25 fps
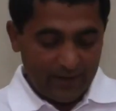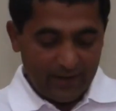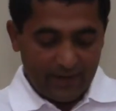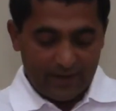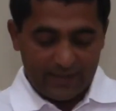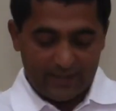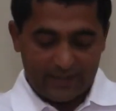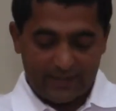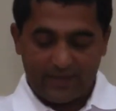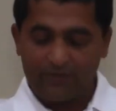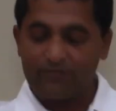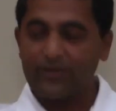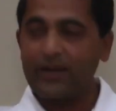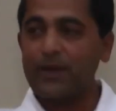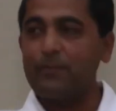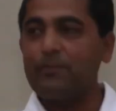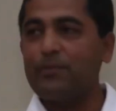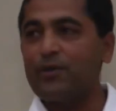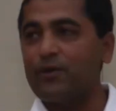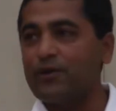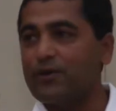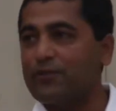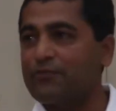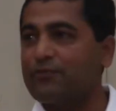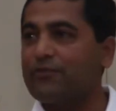It's a very
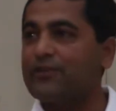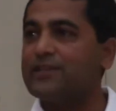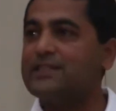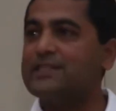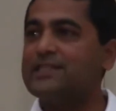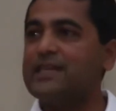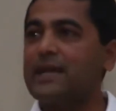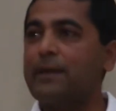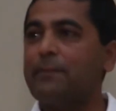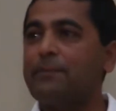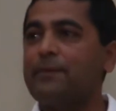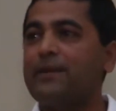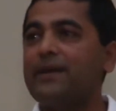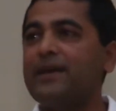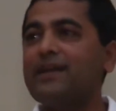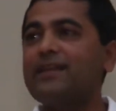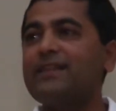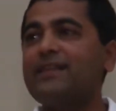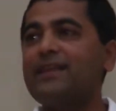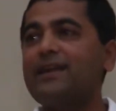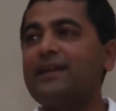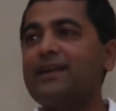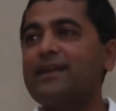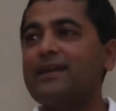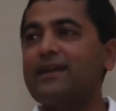beautiful chapter
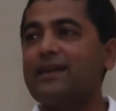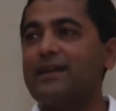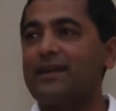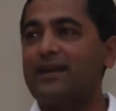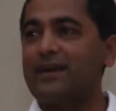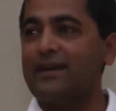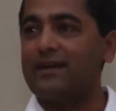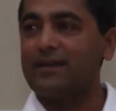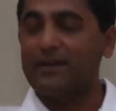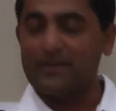that